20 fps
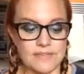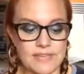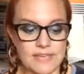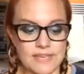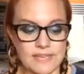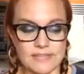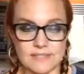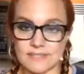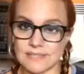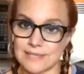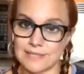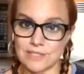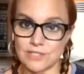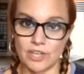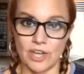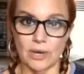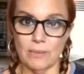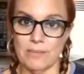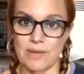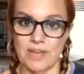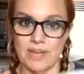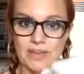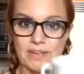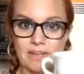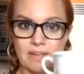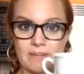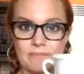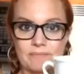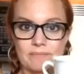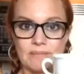This is not a
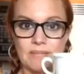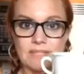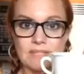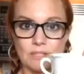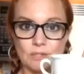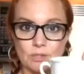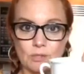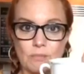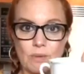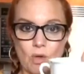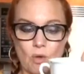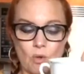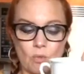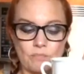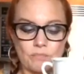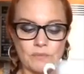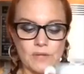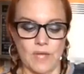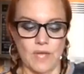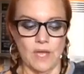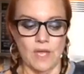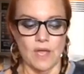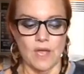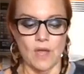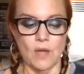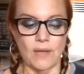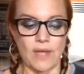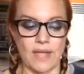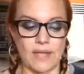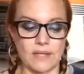mug, it's a little bowl.
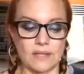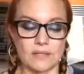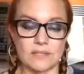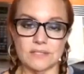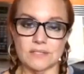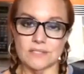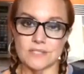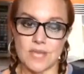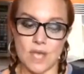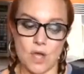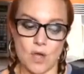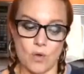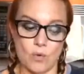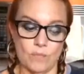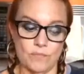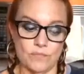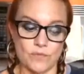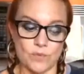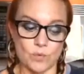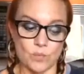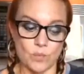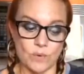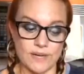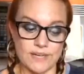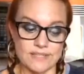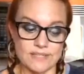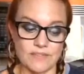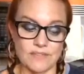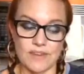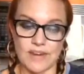Okay, so the
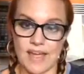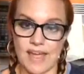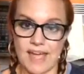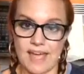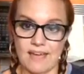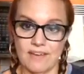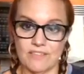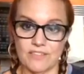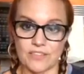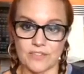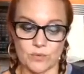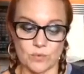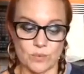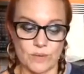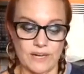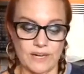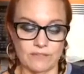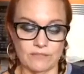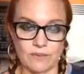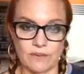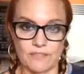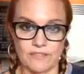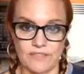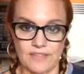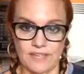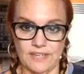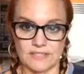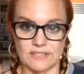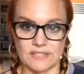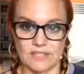reason that I have three different
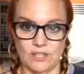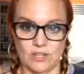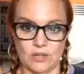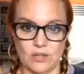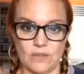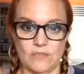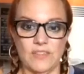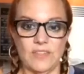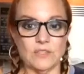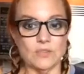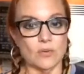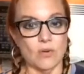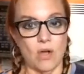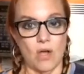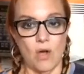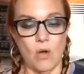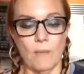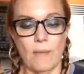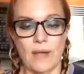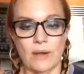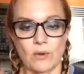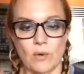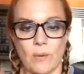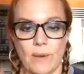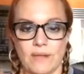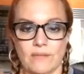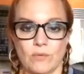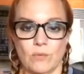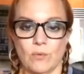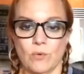things here, these are all
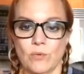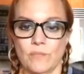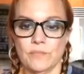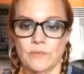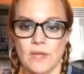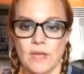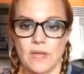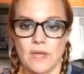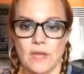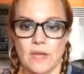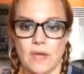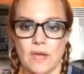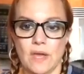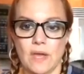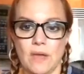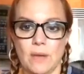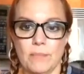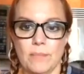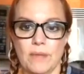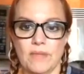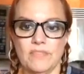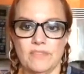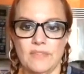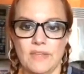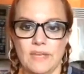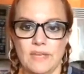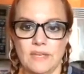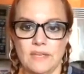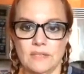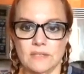microwavable. Um,
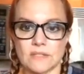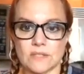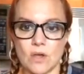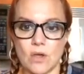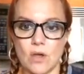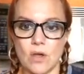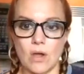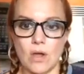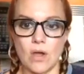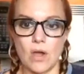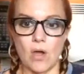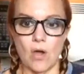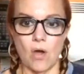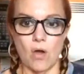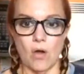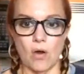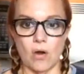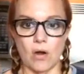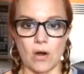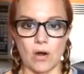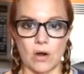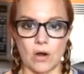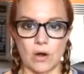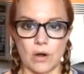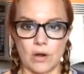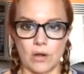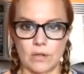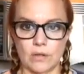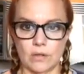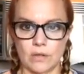these
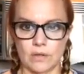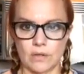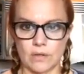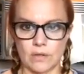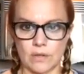are,